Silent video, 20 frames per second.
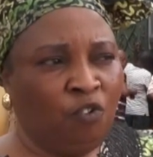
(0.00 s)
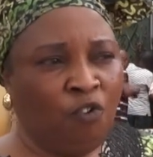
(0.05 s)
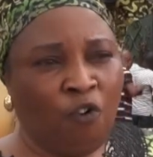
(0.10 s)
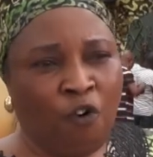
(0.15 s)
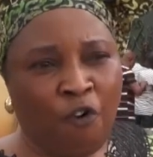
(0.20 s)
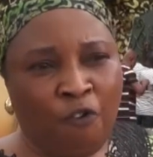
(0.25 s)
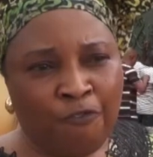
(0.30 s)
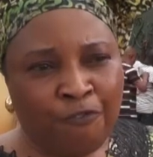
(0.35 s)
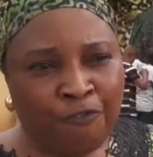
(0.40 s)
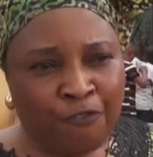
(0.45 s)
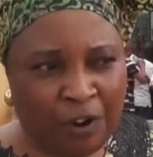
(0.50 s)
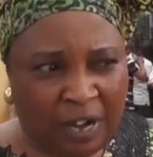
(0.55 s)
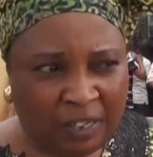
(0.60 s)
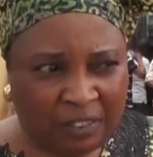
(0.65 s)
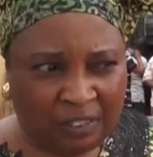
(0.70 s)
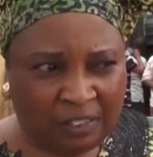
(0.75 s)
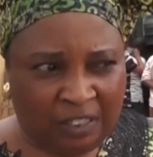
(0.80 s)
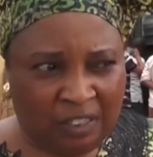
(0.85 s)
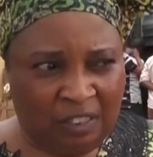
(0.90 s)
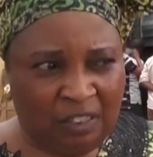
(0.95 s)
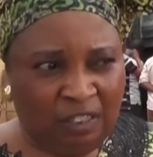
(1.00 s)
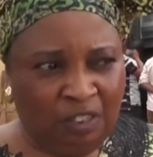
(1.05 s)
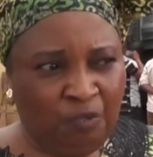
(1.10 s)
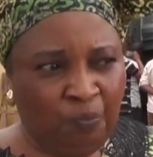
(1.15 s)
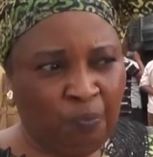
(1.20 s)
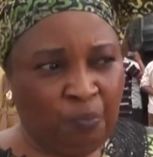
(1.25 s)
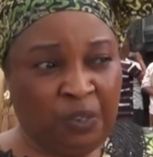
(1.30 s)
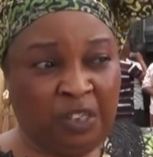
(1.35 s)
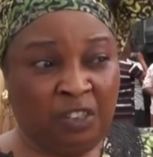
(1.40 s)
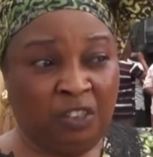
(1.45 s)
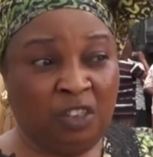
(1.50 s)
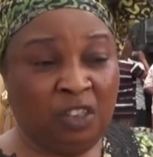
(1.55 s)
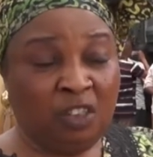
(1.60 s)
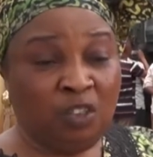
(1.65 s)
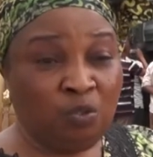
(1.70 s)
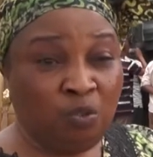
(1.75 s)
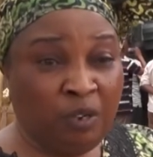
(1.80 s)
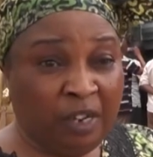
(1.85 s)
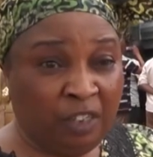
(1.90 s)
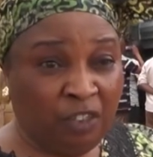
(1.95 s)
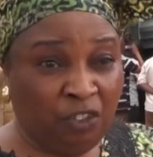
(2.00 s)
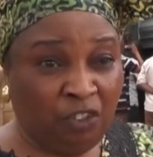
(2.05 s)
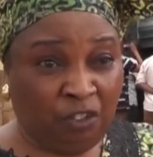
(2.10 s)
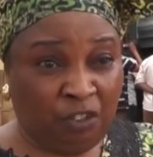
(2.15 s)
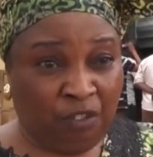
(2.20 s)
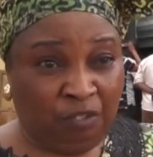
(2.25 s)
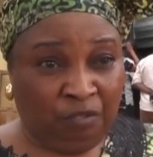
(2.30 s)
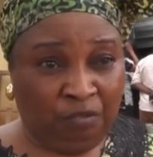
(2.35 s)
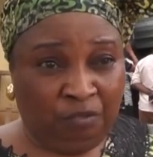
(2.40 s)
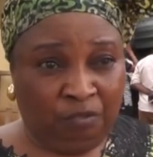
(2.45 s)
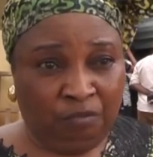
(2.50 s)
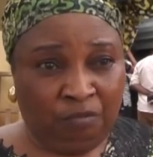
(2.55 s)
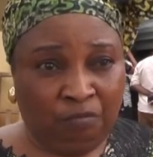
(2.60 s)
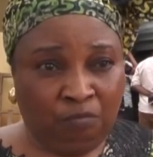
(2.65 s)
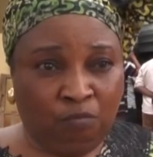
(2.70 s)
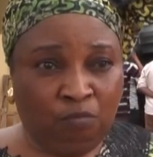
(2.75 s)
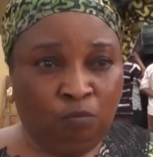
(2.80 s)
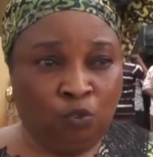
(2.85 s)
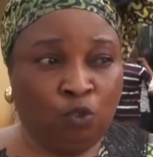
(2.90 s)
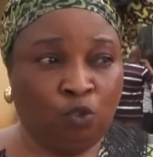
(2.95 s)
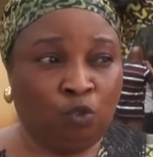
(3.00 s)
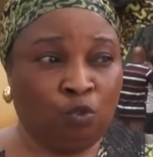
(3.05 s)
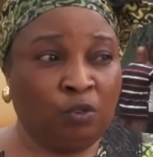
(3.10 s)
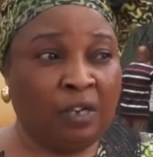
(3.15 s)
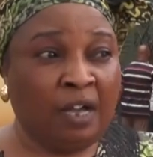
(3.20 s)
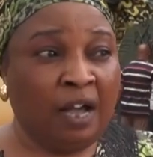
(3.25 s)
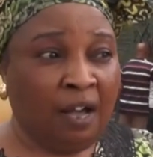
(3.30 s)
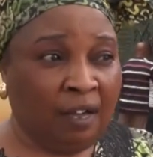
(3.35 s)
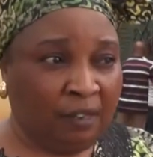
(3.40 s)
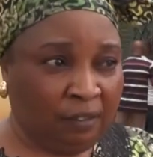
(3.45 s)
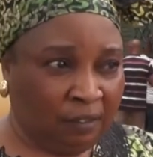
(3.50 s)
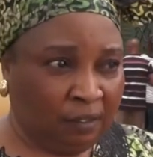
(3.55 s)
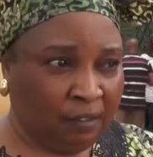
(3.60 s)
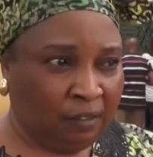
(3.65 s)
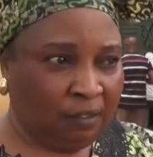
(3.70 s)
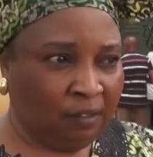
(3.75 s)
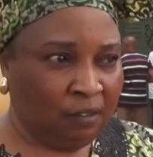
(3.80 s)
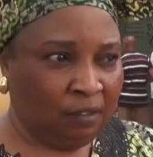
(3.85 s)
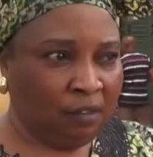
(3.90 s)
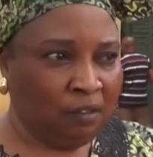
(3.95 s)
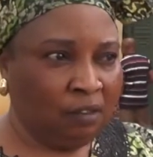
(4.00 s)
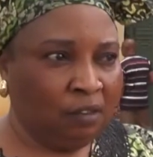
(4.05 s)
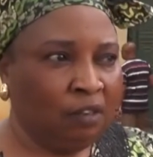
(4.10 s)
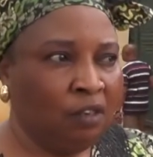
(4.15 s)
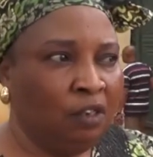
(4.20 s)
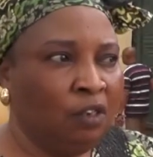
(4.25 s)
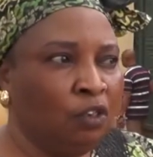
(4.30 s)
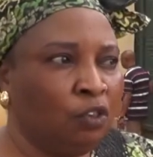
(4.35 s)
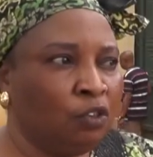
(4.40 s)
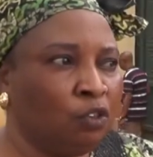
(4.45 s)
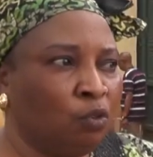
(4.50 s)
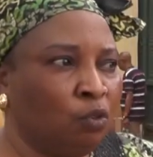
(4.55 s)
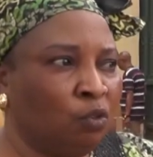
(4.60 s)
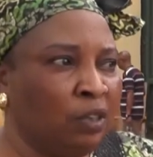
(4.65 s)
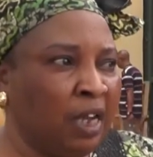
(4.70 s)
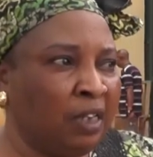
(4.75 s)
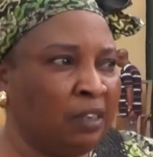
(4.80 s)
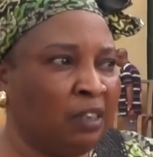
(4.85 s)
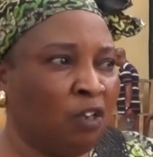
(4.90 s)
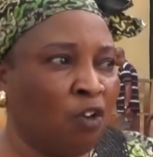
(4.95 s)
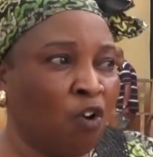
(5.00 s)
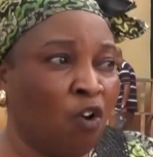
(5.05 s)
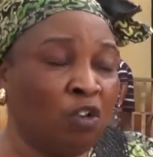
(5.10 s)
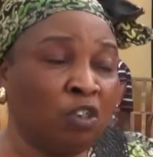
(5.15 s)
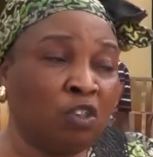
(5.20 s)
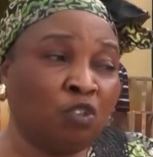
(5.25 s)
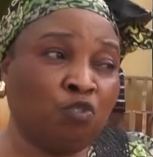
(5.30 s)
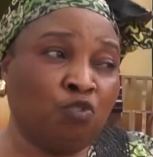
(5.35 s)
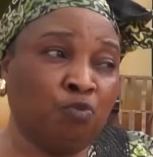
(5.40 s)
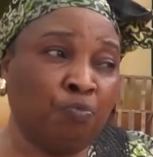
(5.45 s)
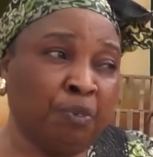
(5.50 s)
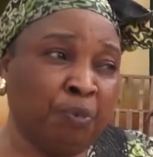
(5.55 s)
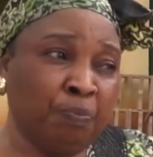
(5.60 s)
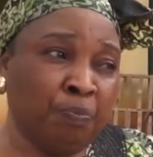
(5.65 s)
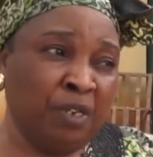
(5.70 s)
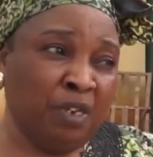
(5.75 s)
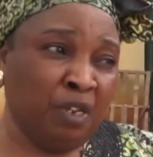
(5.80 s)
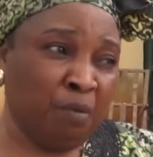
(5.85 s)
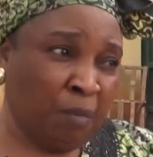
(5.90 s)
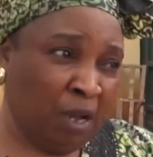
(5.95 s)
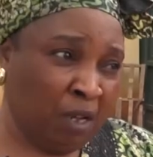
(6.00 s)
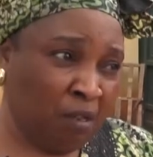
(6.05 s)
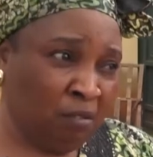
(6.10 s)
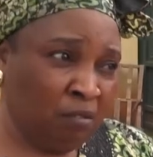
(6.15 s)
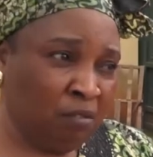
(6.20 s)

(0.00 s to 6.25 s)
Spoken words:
converting the diesel engine to gas so that the cost would be minimal.